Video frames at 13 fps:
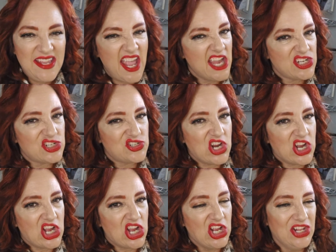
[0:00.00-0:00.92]

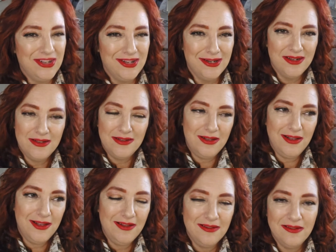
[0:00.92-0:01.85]
extra,
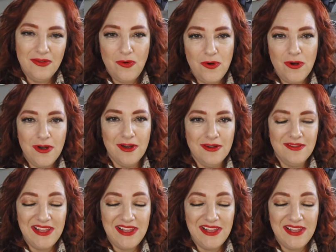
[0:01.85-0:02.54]
or they